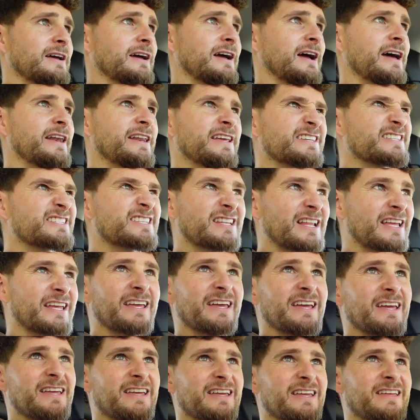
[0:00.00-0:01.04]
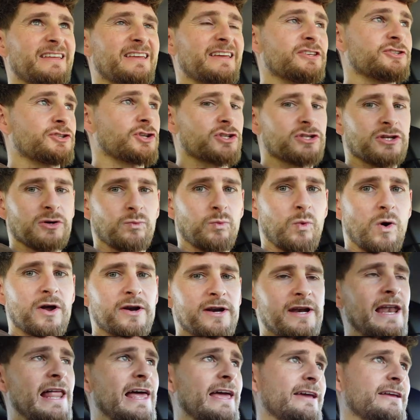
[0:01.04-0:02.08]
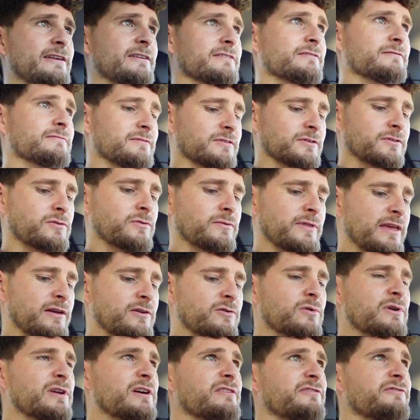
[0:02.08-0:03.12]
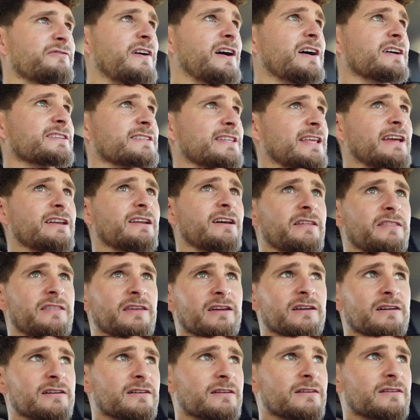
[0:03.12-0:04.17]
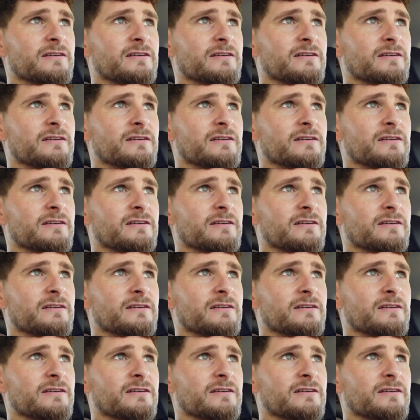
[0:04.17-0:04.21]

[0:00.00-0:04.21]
And it's like, it's just a one lane, they call it a fast lane, I think.